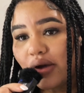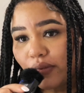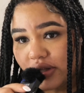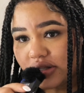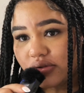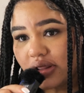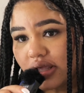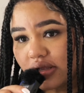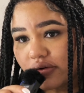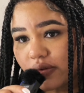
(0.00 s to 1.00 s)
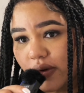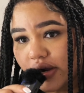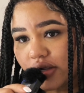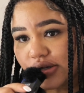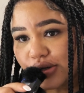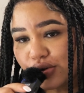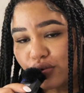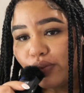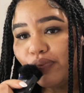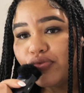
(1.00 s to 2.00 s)
What do they require you to
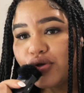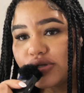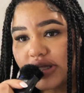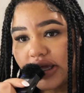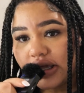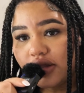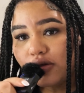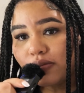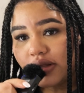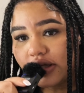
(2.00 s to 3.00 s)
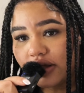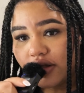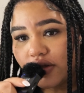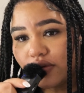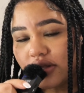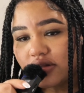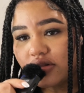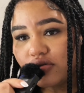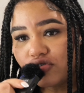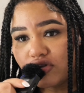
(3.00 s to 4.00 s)
do? You plug in your units.
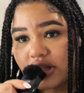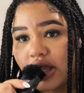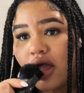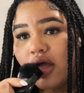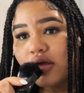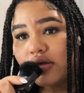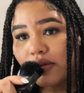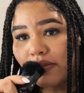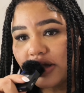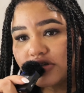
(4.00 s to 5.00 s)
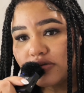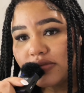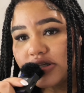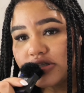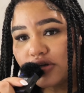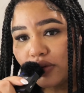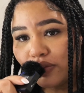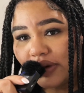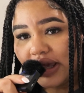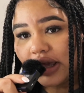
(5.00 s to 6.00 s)
It's usually your measurements, your
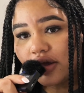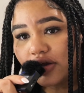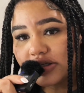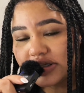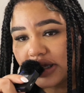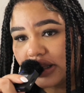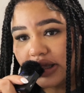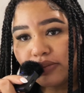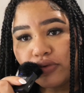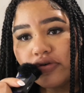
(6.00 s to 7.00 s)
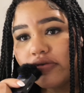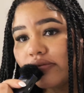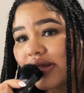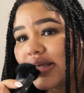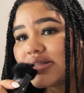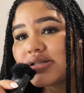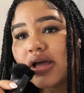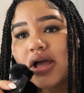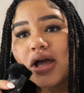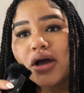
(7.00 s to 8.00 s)
weight, your daily movements,
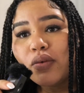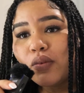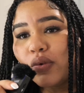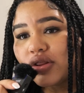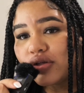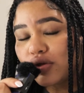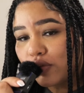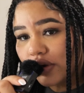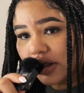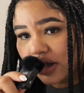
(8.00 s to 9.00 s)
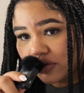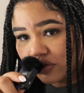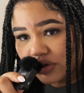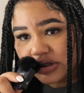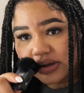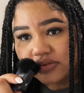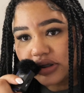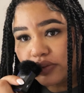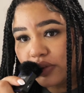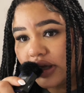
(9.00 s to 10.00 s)
whether you work out 3 times
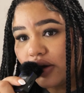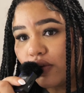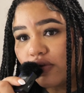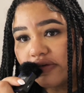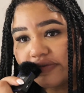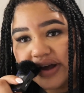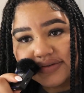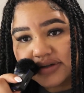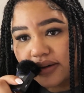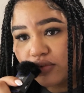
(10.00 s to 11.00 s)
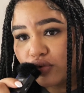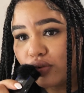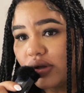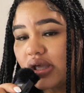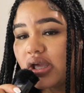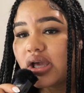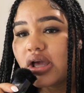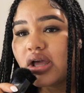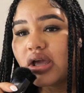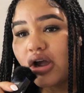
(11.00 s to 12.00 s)
a week or 5 times a week.
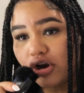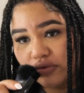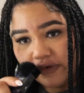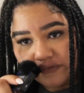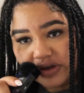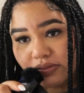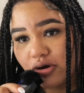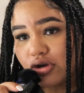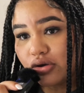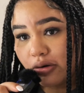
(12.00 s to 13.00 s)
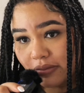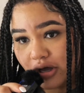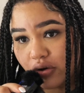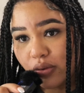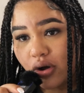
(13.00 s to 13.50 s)
Are you a female? Are you a male?